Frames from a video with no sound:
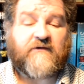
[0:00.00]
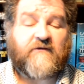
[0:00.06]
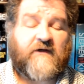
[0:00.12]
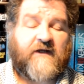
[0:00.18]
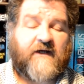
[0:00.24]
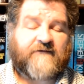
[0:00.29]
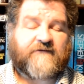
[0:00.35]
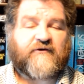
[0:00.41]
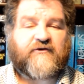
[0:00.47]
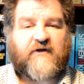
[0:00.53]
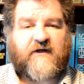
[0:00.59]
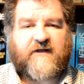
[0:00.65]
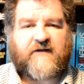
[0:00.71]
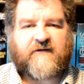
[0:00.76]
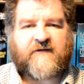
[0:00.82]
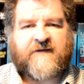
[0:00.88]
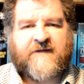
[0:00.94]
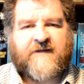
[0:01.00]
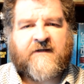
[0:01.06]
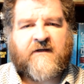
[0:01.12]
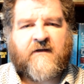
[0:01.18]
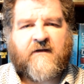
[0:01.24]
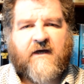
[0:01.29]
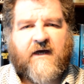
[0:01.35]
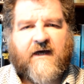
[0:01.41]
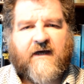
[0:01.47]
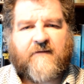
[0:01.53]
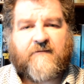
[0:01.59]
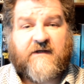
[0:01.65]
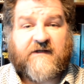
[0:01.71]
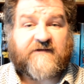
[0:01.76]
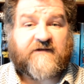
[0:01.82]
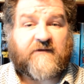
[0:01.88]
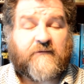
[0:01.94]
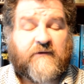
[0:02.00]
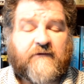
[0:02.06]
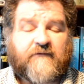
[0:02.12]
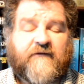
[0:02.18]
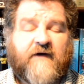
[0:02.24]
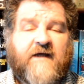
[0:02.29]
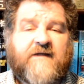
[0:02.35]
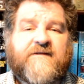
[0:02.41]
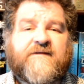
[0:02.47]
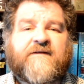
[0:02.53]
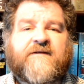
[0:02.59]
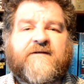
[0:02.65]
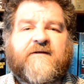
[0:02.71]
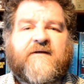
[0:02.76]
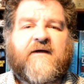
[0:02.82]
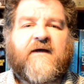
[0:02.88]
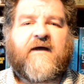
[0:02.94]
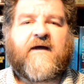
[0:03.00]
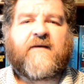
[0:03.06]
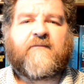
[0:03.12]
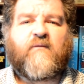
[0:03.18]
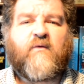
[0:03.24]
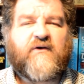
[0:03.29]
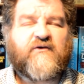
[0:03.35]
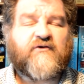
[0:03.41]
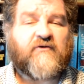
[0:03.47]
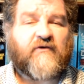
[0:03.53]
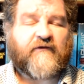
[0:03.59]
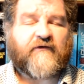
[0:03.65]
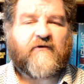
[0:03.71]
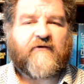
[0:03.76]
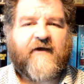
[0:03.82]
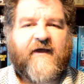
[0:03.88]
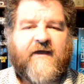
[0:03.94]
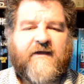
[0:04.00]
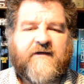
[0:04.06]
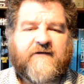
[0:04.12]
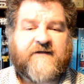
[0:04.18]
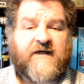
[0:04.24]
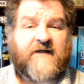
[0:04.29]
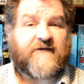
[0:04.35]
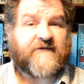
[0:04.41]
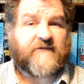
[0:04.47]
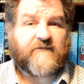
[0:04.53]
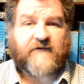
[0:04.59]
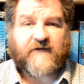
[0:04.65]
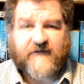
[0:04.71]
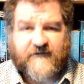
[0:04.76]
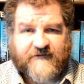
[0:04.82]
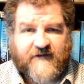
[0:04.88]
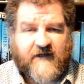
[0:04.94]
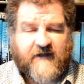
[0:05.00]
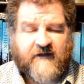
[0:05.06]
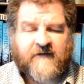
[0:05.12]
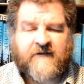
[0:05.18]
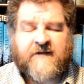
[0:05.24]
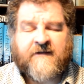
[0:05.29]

He has to try and meet some new friends, which goes okay. He tells them that he's gay.